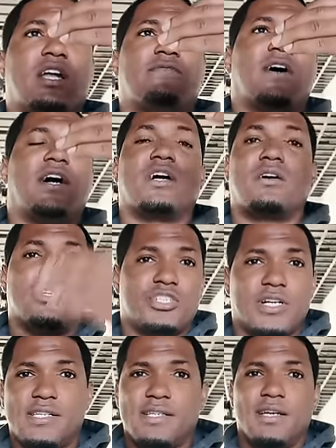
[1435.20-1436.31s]
and for other
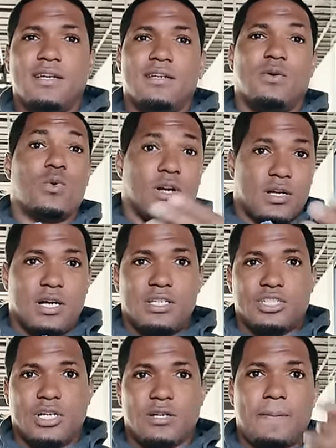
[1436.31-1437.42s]
countries, work
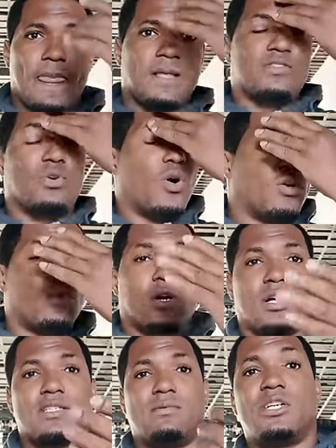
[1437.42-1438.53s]
contract to go and
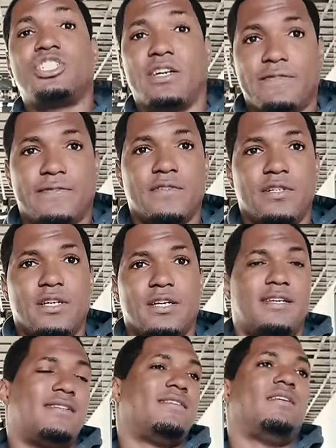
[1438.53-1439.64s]
work as I'm a chef.
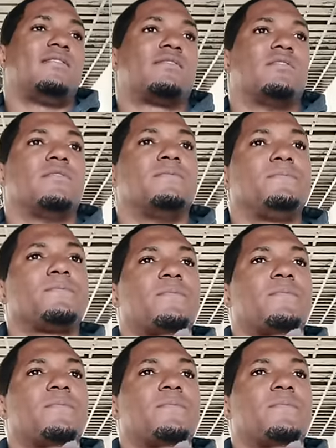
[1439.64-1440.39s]
Is it so?